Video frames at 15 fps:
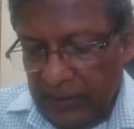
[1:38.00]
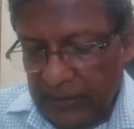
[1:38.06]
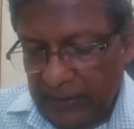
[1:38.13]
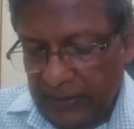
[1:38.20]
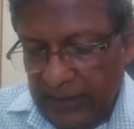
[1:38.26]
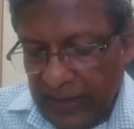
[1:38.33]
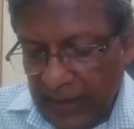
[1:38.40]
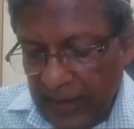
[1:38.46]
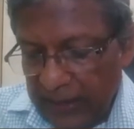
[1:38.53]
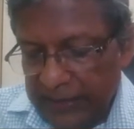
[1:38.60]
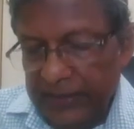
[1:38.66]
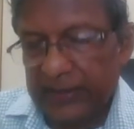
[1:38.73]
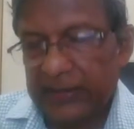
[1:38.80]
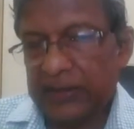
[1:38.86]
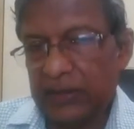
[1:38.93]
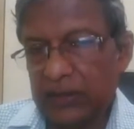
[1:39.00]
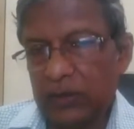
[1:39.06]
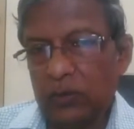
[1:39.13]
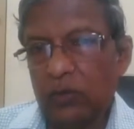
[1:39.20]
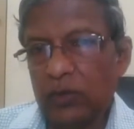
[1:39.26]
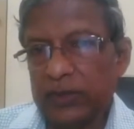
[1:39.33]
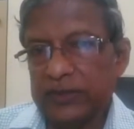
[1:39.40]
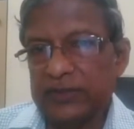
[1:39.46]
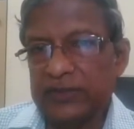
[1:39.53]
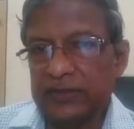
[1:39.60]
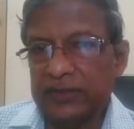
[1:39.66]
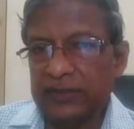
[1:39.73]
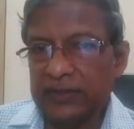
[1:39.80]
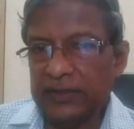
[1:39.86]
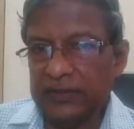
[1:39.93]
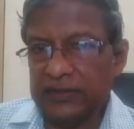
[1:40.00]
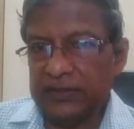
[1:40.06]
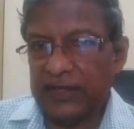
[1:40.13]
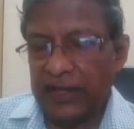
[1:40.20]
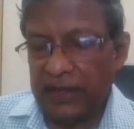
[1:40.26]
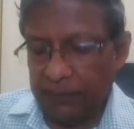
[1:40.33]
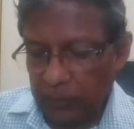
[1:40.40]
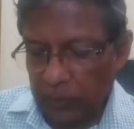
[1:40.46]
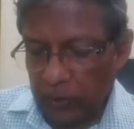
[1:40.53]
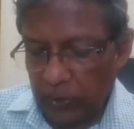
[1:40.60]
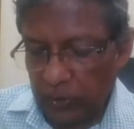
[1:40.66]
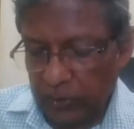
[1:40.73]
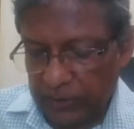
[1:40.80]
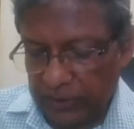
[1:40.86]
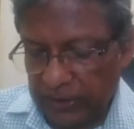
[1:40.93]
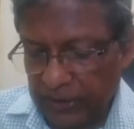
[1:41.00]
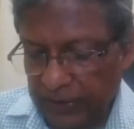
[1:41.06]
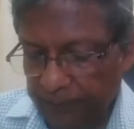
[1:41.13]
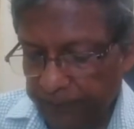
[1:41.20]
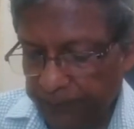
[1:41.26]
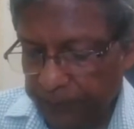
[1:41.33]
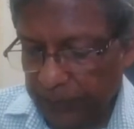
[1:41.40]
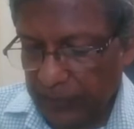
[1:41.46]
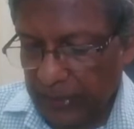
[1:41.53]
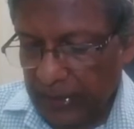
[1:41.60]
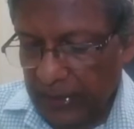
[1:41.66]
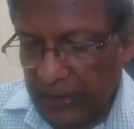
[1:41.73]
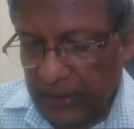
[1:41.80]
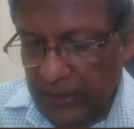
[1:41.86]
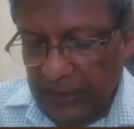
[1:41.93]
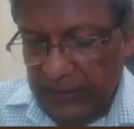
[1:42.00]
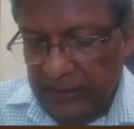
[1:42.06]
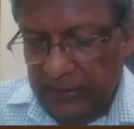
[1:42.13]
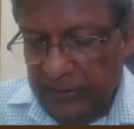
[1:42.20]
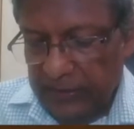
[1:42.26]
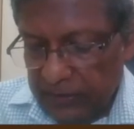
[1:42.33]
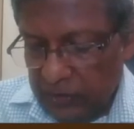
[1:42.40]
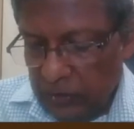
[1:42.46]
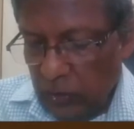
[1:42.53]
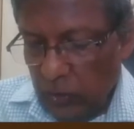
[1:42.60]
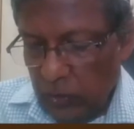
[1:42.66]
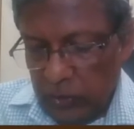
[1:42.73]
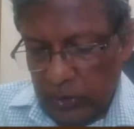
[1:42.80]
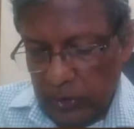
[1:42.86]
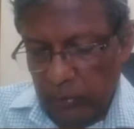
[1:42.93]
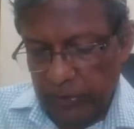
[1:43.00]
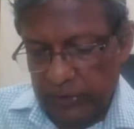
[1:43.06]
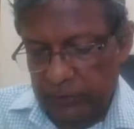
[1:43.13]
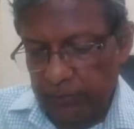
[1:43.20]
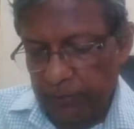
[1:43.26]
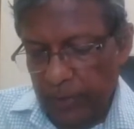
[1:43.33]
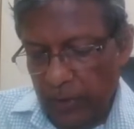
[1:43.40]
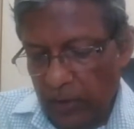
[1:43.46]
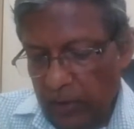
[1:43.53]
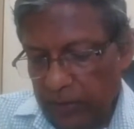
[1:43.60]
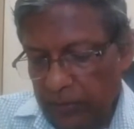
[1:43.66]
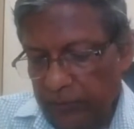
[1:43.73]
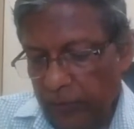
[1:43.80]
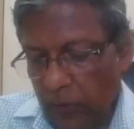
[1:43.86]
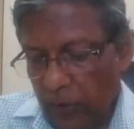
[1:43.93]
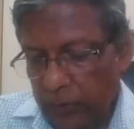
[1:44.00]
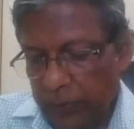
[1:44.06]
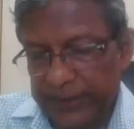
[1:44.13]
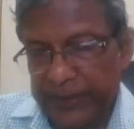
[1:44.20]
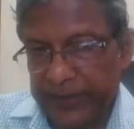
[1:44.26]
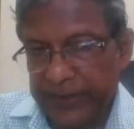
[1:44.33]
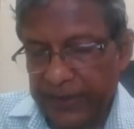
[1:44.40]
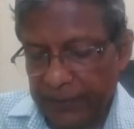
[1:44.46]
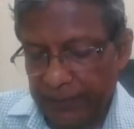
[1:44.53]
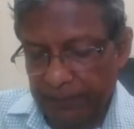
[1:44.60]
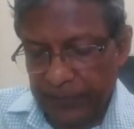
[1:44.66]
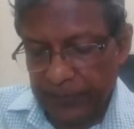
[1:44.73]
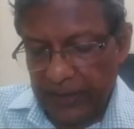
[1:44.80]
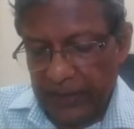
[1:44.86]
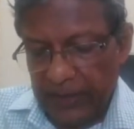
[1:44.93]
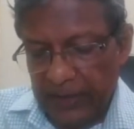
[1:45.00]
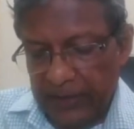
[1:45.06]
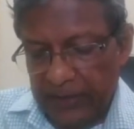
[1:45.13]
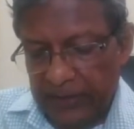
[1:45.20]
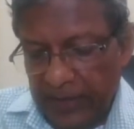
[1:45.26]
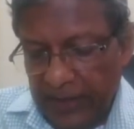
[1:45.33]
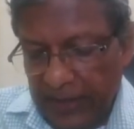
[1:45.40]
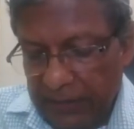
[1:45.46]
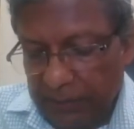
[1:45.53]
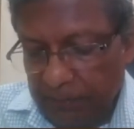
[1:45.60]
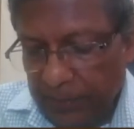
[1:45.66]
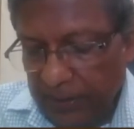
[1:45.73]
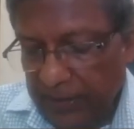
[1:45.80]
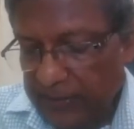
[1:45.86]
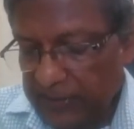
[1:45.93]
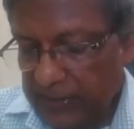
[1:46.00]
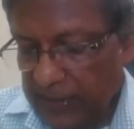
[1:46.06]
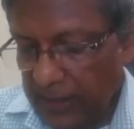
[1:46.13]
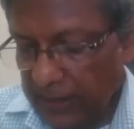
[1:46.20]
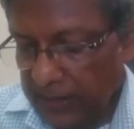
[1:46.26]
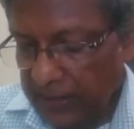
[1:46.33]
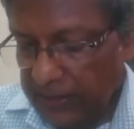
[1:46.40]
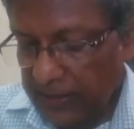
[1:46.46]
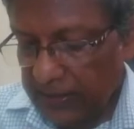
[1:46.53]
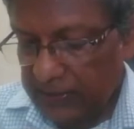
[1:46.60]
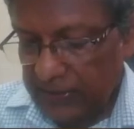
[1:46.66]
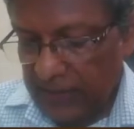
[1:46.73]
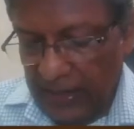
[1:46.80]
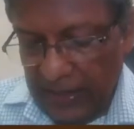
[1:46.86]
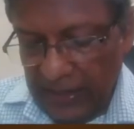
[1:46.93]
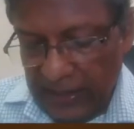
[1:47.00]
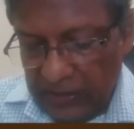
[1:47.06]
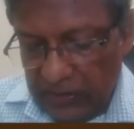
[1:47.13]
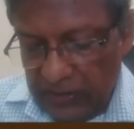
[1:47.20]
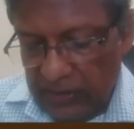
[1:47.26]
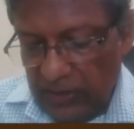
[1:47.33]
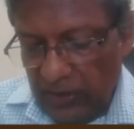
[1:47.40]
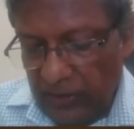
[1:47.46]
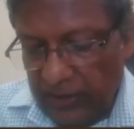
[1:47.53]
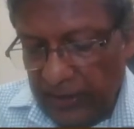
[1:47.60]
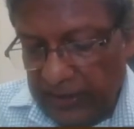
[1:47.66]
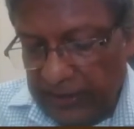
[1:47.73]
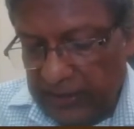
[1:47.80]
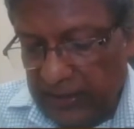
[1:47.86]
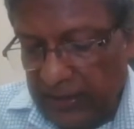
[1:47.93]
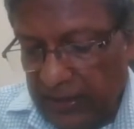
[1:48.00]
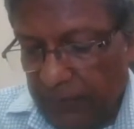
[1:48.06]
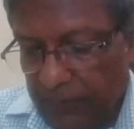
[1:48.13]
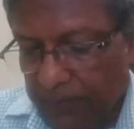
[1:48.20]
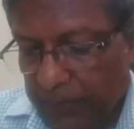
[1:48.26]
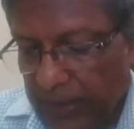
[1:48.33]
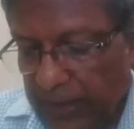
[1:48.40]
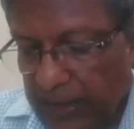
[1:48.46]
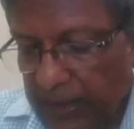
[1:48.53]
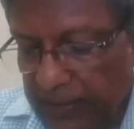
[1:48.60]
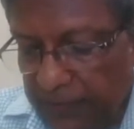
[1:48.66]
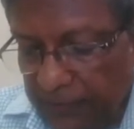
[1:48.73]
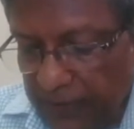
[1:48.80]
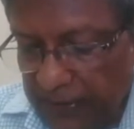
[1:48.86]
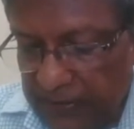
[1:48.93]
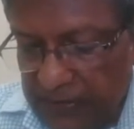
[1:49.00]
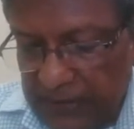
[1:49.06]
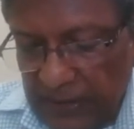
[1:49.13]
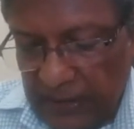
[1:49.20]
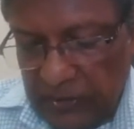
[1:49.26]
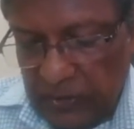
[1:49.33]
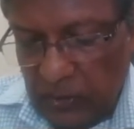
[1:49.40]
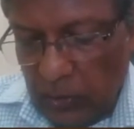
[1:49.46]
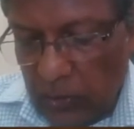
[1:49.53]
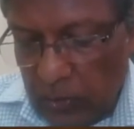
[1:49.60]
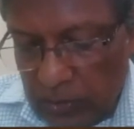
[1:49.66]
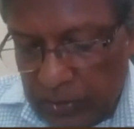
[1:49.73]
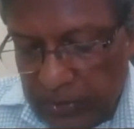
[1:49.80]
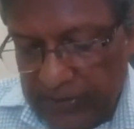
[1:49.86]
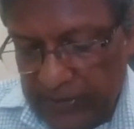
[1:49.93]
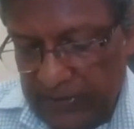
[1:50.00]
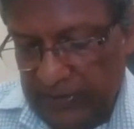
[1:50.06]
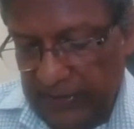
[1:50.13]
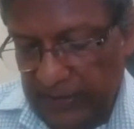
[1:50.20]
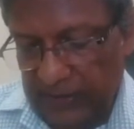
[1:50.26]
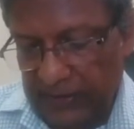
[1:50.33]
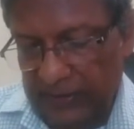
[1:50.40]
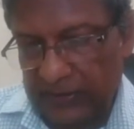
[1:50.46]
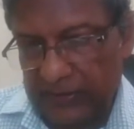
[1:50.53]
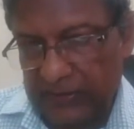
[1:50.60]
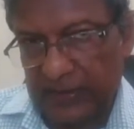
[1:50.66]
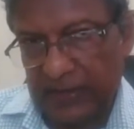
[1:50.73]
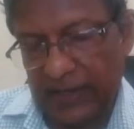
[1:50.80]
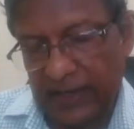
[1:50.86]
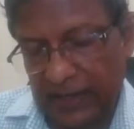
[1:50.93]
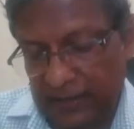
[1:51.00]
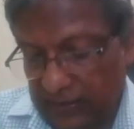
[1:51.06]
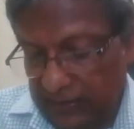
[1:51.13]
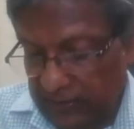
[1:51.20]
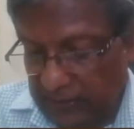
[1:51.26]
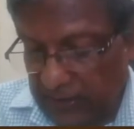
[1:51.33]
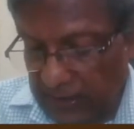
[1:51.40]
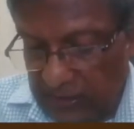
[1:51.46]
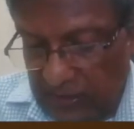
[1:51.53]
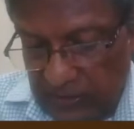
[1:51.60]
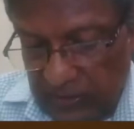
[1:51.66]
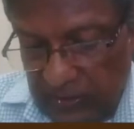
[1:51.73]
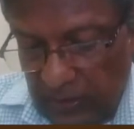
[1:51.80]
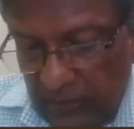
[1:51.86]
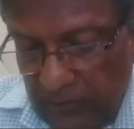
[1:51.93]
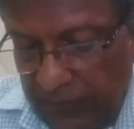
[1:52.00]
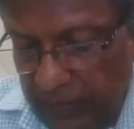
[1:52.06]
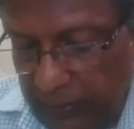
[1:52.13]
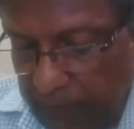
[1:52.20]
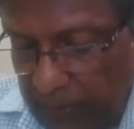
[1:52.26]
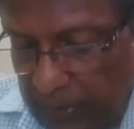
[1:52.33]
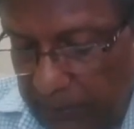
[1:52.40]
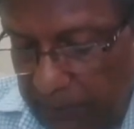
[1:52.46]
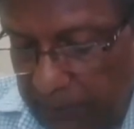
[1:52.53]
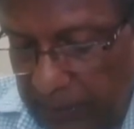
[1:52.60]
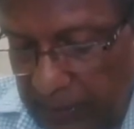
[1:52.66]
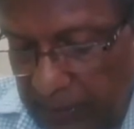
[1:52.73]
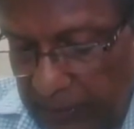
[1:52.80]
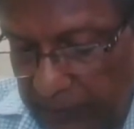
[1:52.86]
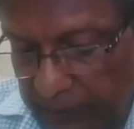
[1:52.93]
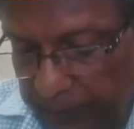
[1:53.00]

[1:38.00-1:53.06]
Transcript: The other was the scapegoat. This goat was brought forward. The high priest laid his hands on it, confessed his own sins and the sins of the people.